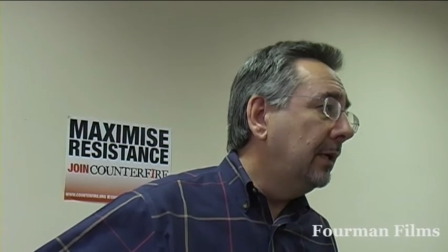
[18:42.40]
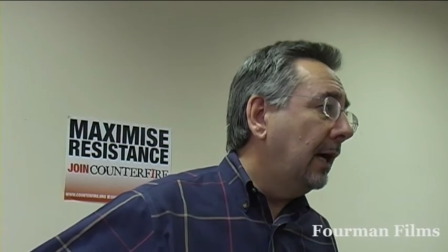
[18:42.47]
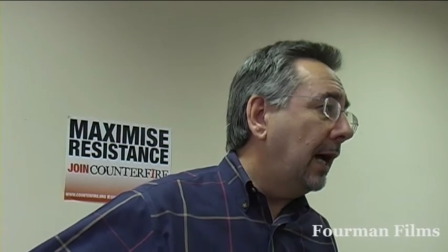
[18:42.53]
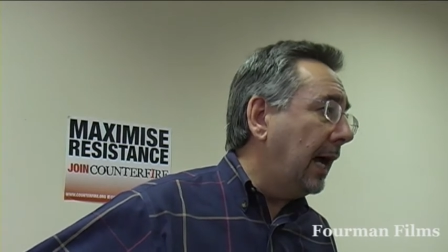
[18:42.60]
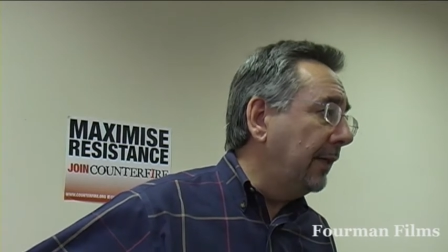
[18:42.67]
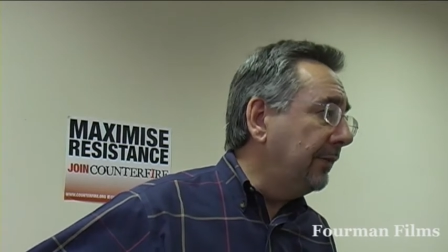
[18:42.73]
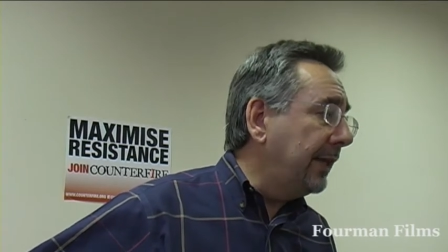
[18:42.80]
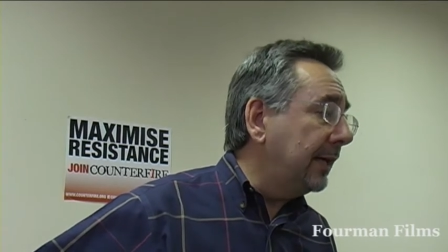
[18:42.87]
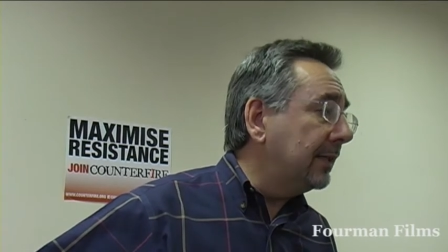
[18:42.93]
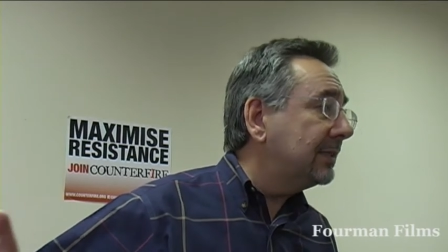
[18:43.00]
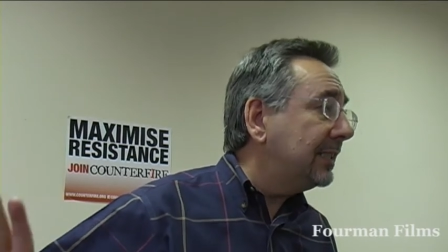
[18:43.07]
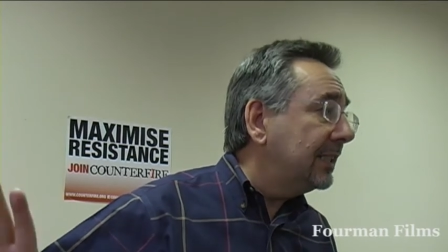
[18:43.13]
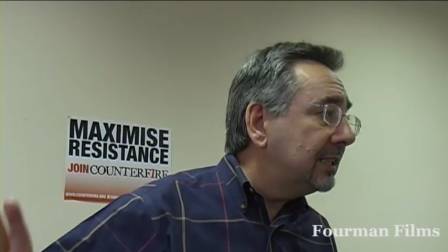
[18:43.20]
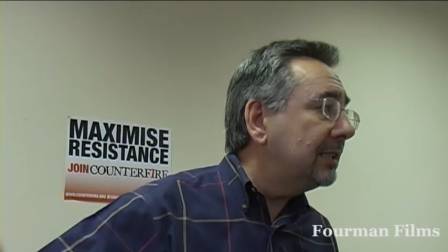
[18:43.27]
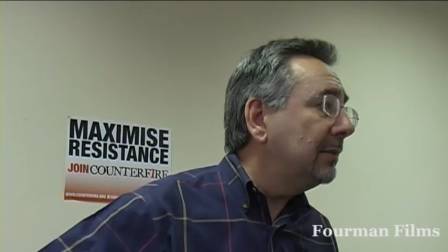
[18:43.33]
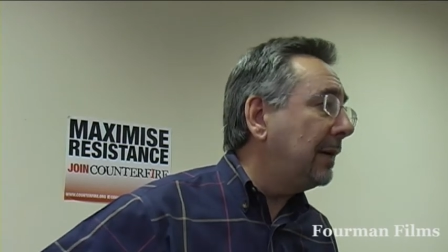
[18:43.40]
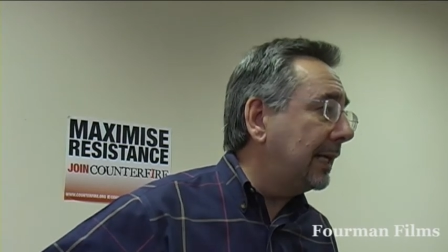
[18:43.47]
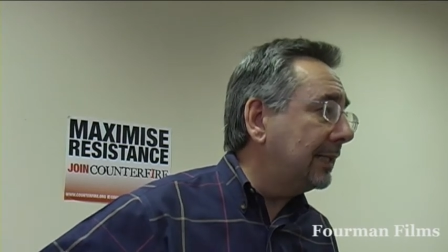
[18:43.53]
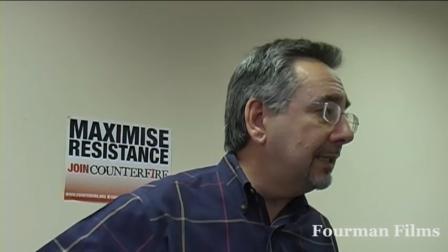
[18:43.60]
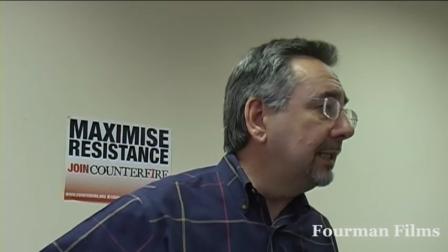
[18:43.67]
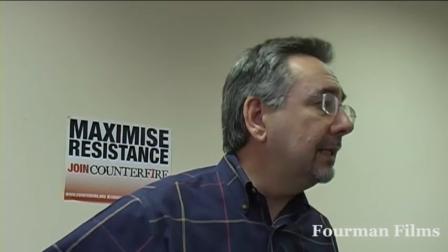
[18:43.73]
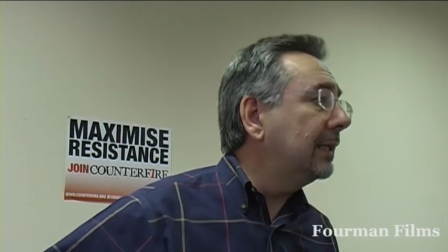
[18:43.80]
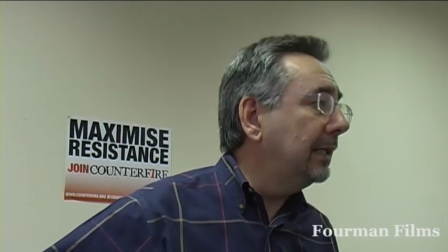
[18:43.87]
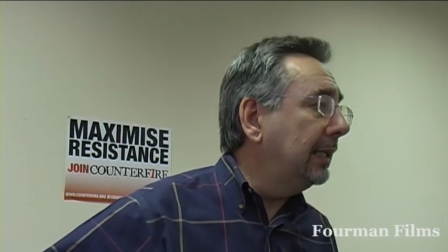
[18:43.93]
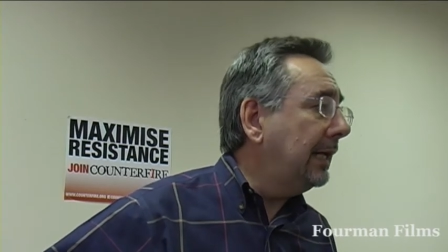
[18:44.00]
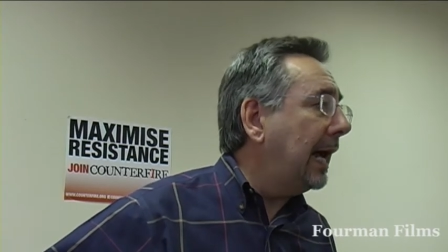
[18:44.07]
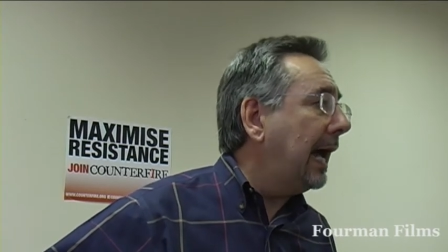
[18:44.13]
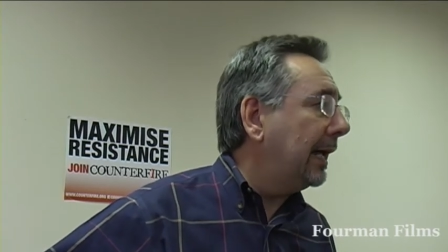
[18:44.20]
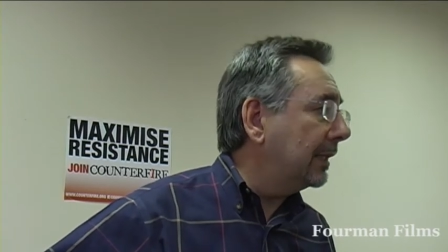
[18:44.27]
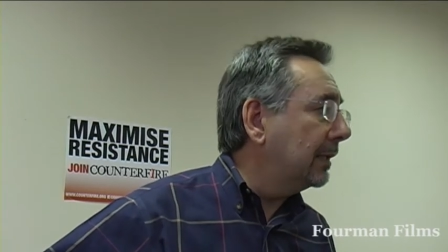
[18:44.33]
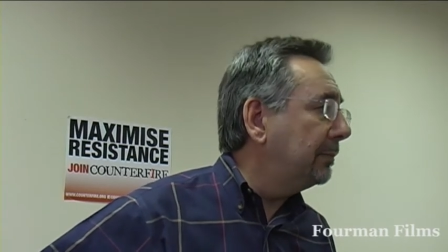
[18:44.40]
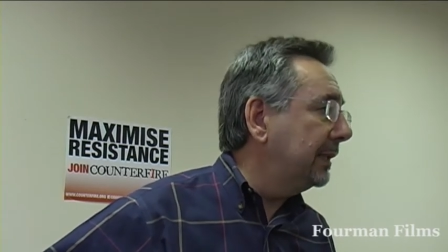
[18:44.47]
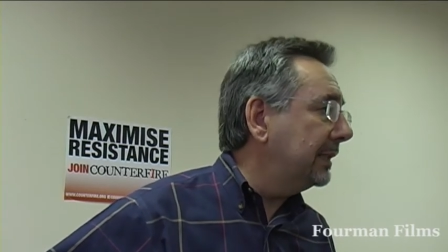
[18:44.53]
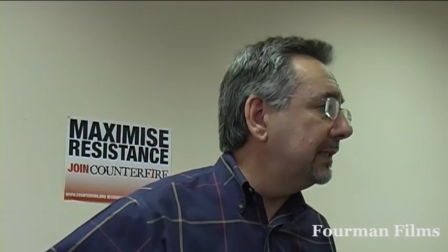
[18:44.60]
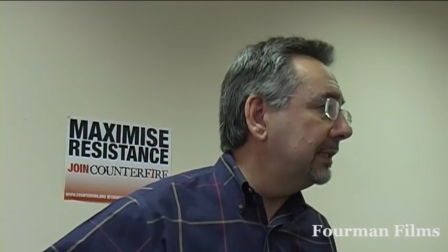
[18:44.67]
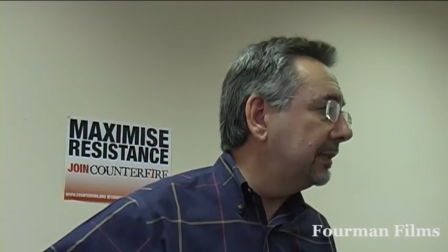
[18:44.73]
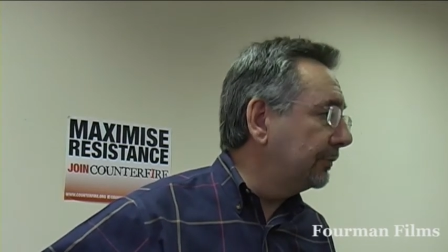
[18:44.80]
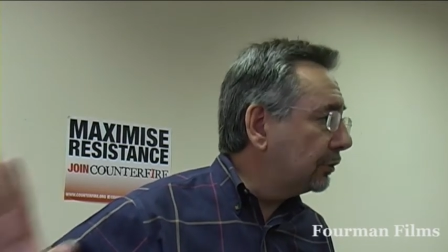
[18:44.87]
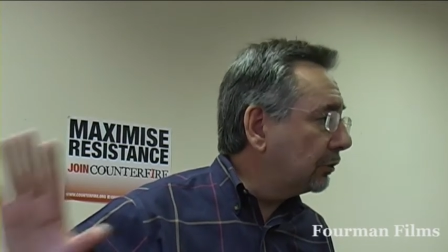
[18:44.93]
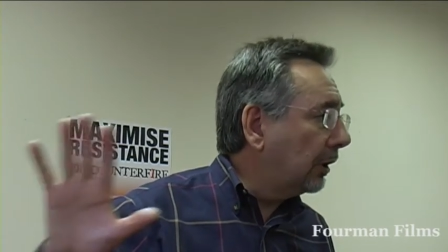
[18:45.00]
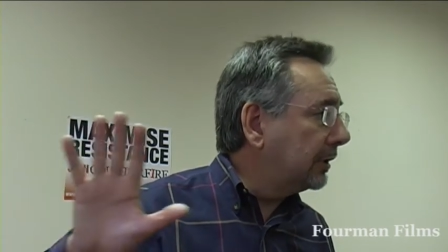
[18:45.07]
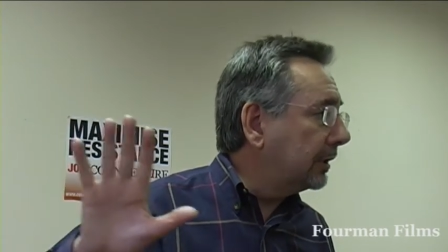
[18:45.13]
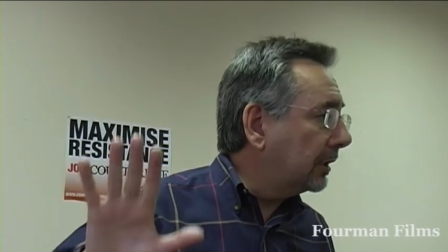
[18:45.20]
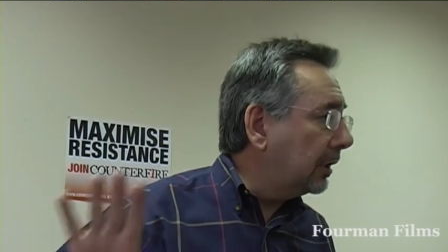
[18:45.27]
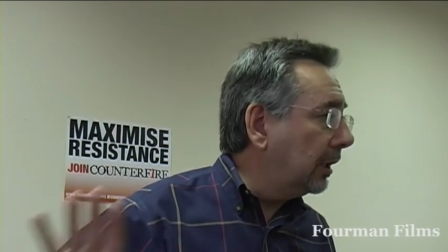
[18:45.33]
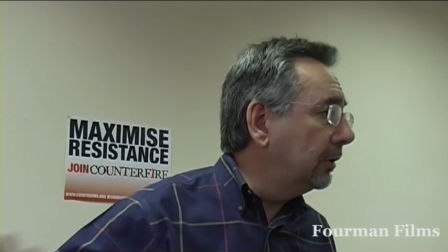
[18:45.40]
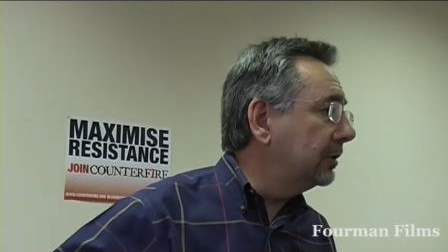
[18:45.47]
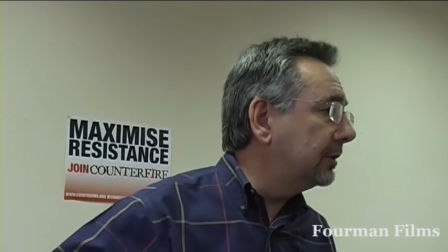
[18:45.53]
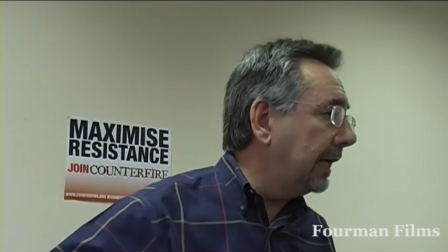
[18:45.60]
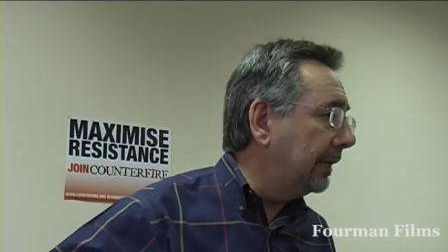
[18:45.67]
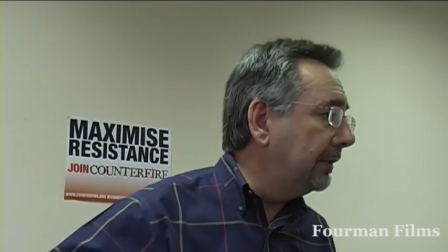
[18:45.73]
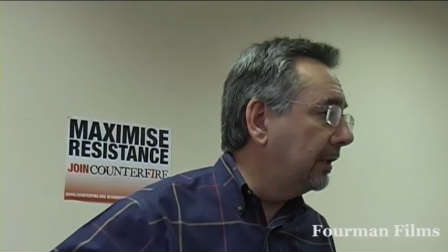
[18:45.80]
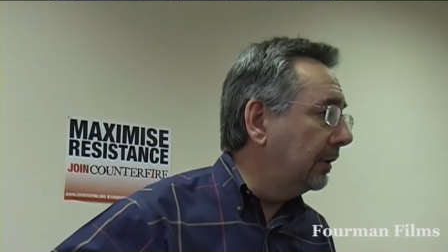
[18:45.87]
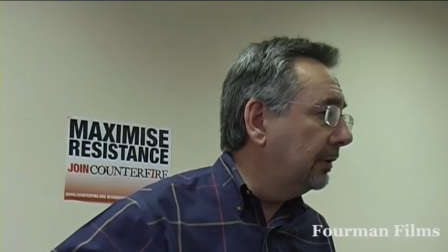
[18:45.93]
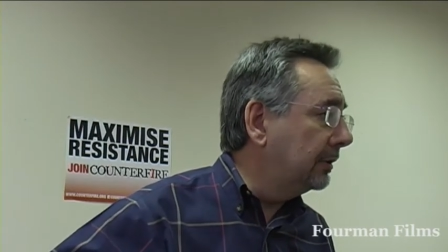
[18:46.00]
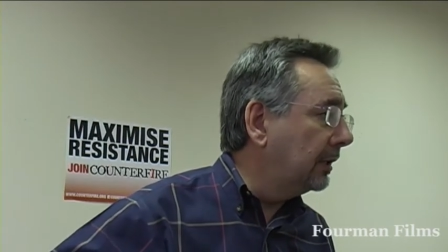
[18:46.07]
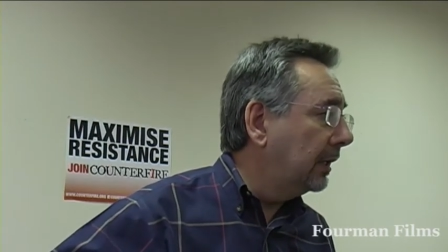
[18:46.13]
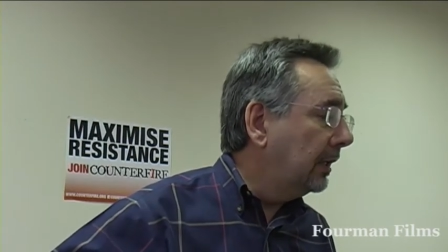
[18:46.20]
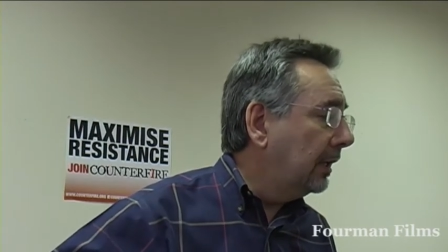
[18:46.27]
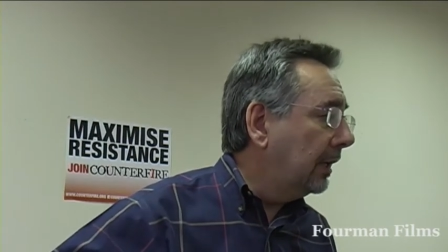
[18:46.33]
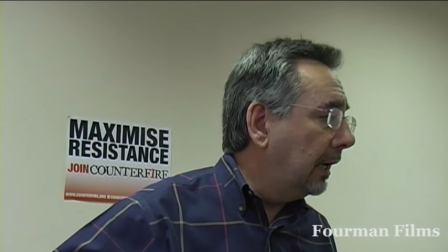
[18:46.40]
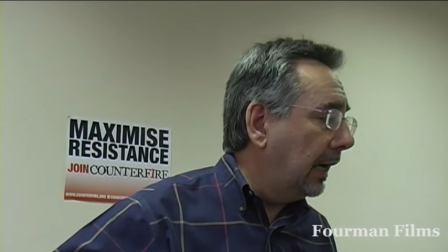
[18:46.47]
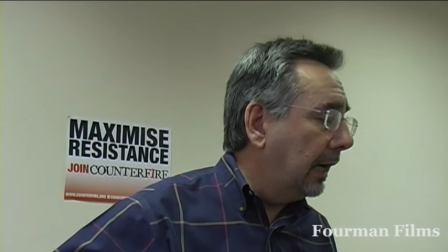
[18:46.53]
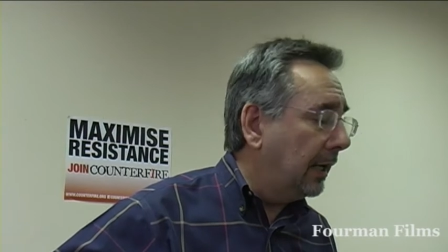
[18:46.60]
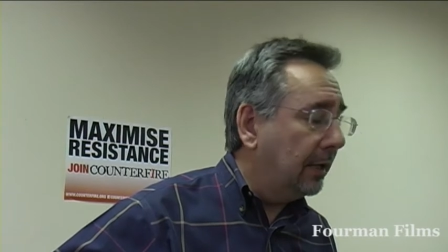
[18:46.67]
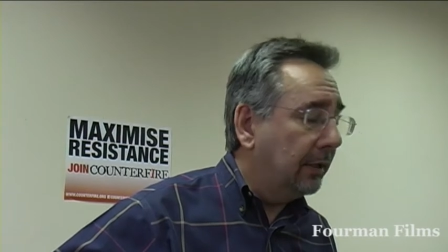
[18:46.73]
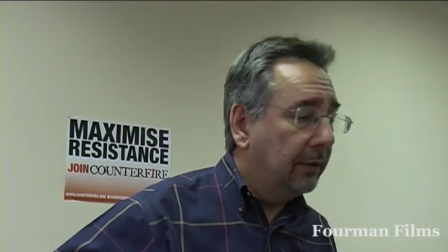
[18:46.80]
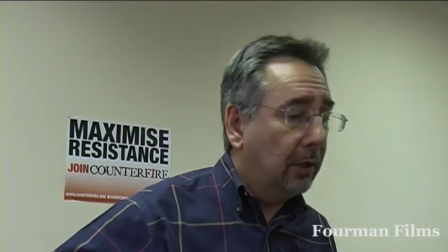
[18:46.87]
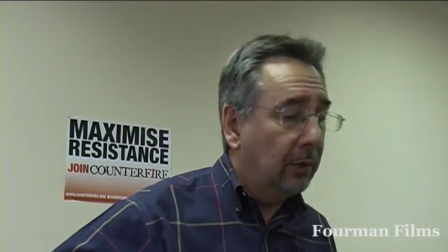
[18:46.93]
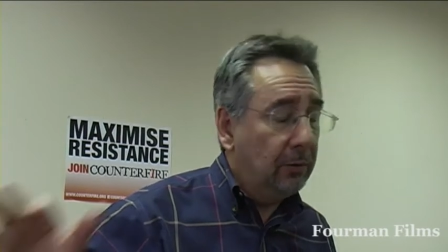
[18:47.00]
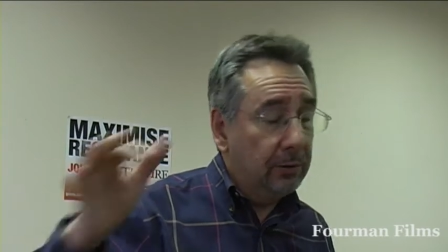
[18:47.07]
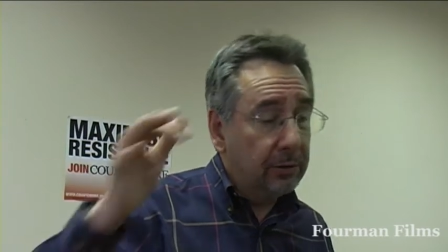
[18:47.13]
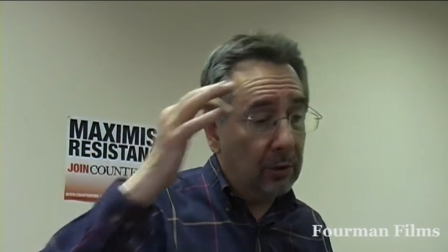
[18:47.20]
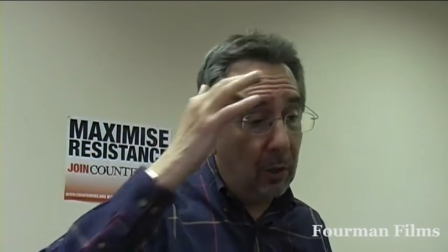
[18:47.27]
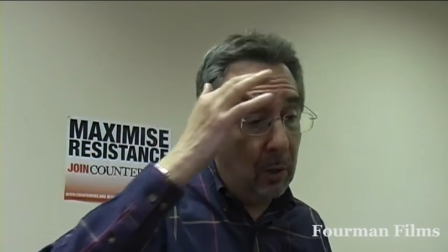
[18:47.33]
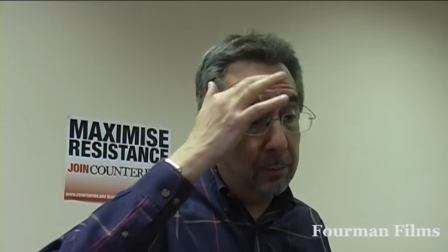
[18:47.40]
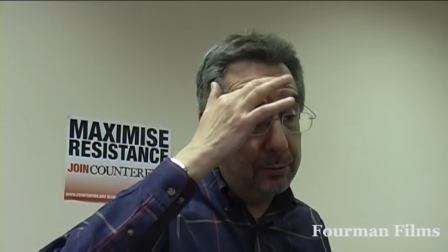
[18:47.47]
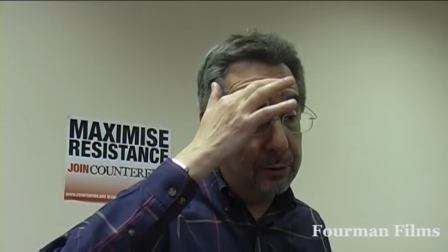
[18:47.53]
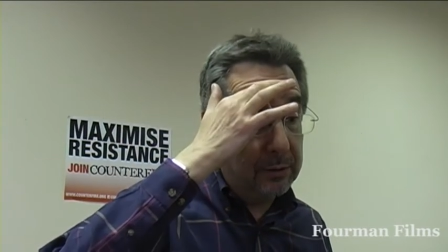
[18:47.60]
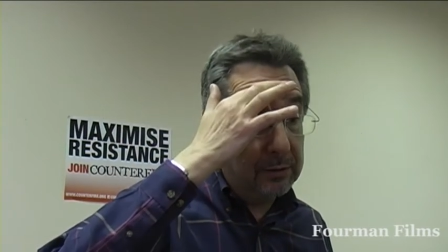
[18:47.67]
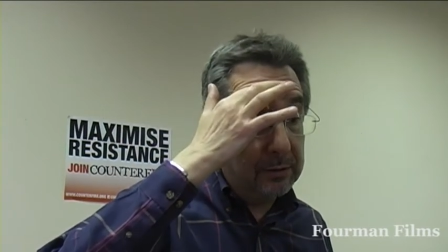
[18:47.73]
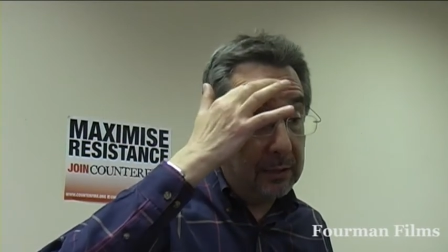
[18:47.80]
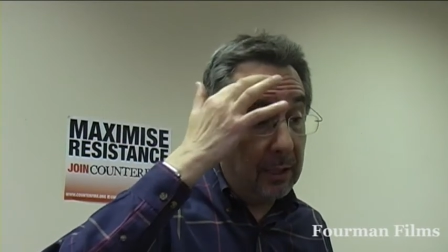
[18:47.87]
And they're systematically at the business of trying to close down those options.